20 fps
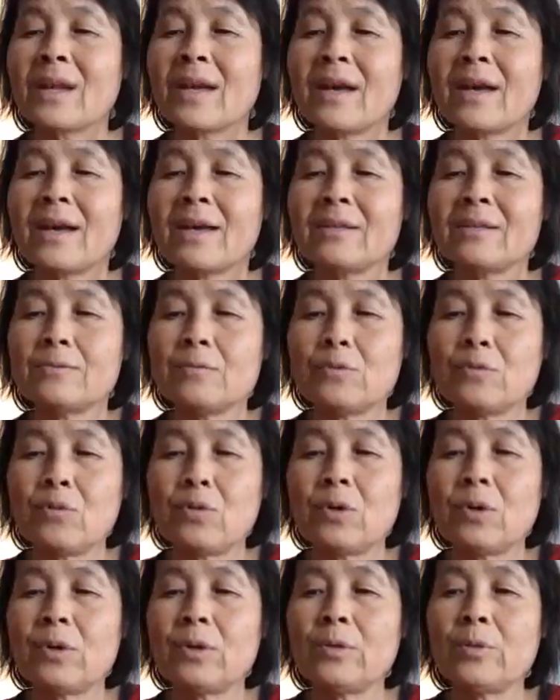and
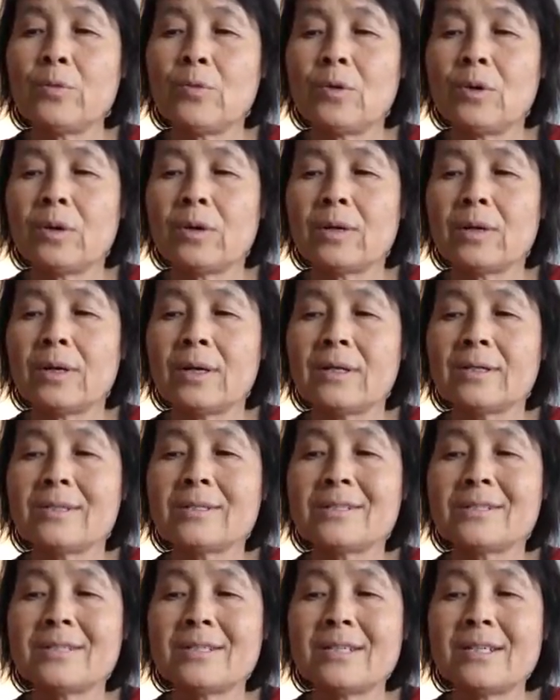poured water, and
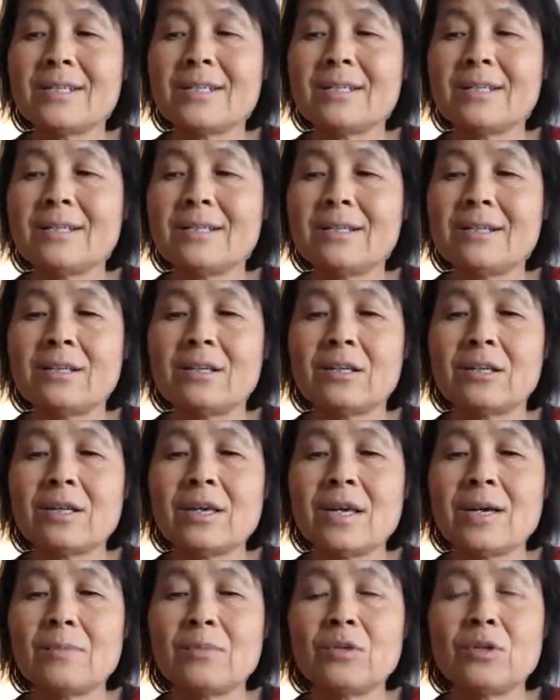still the
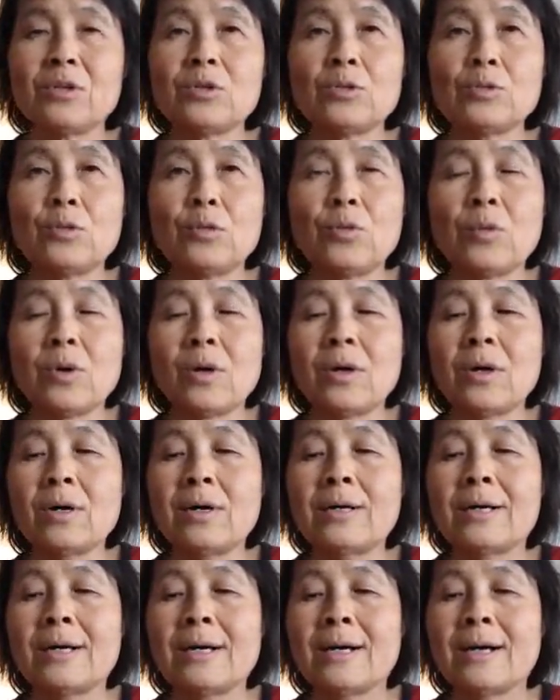camels
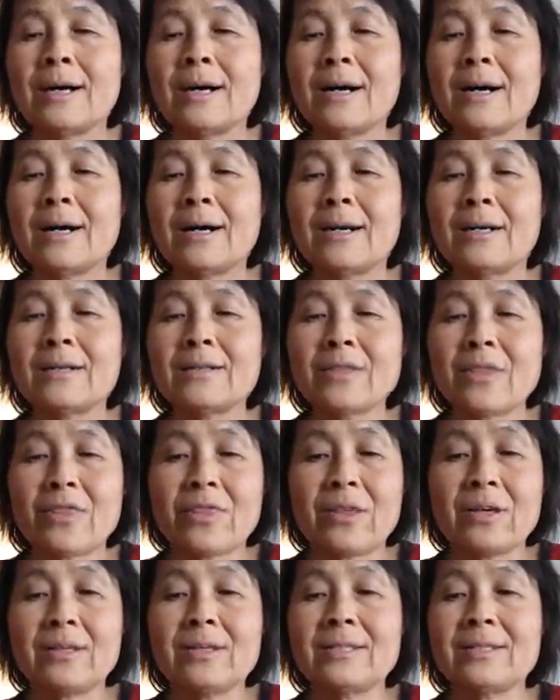were uh,
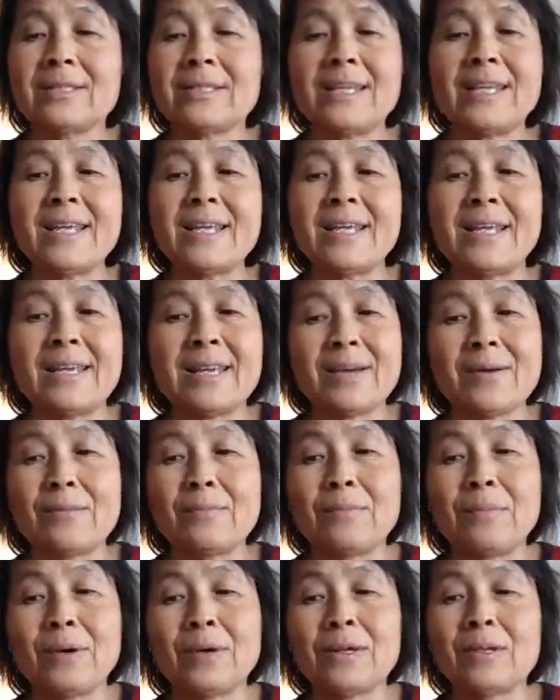thirsty,
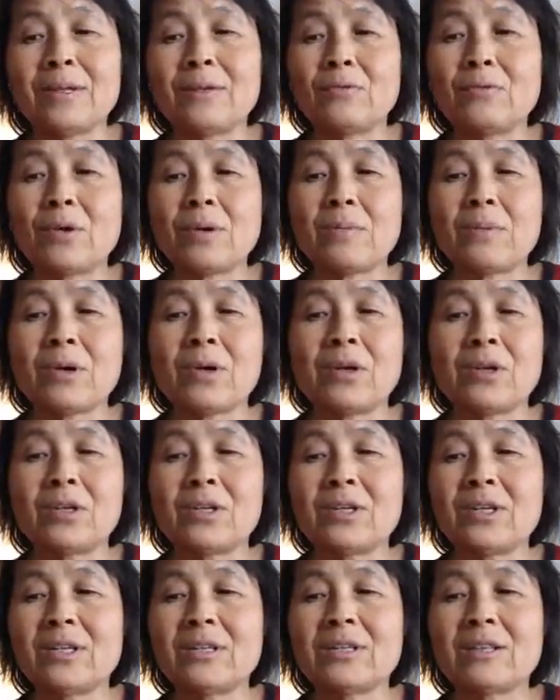but Rebecca
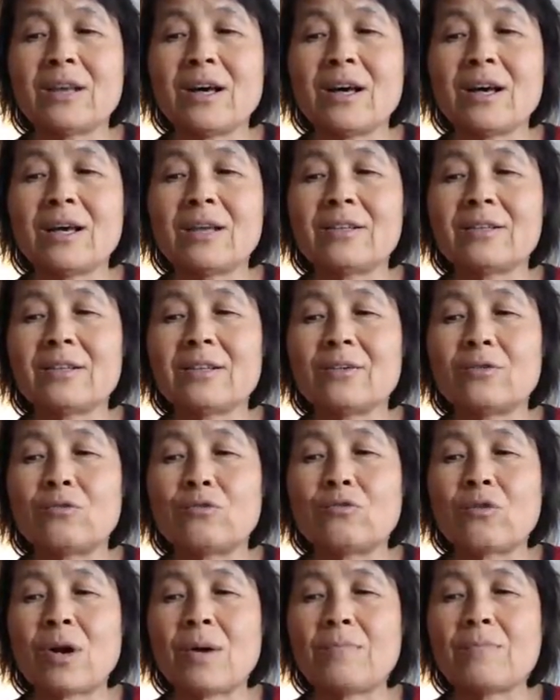did not uh,
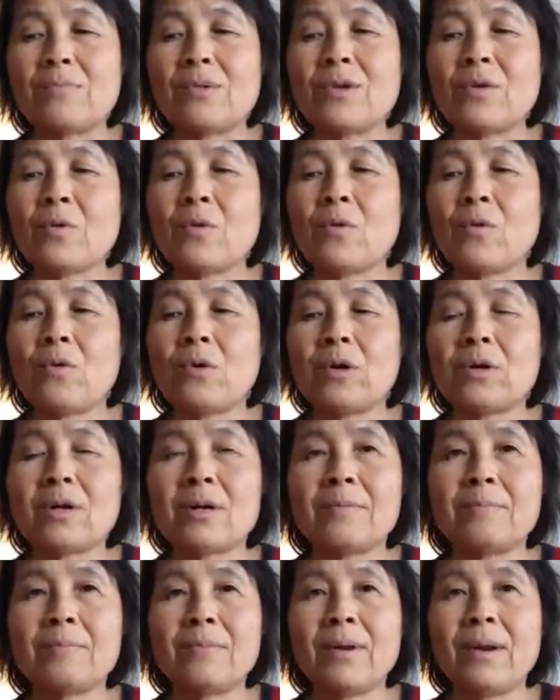grumpy or
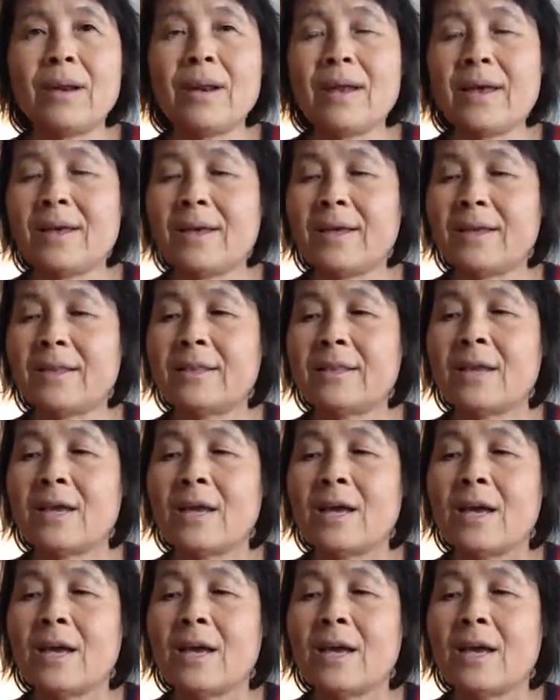complain.